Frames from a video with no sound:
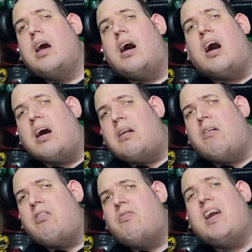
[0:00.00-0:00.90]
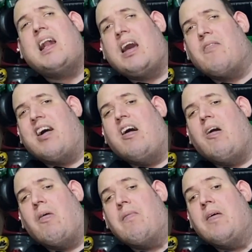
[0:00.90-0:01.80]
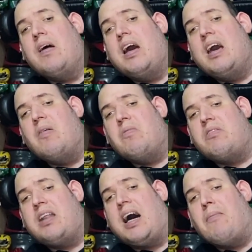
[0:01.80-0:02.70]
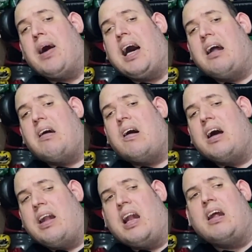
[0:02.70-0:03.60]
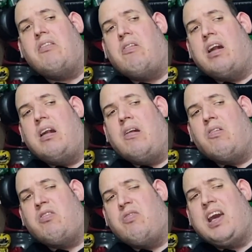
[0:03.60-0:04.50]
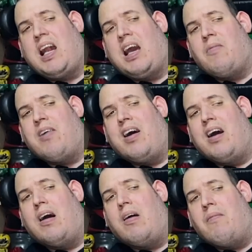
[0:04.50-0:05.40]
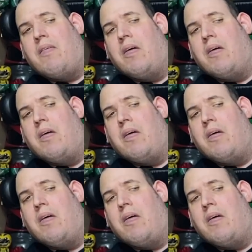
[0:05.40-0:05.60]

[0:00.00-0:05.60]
I'd lost feeling in my arm. It was that bad. I'd literally lost feeling in my arm.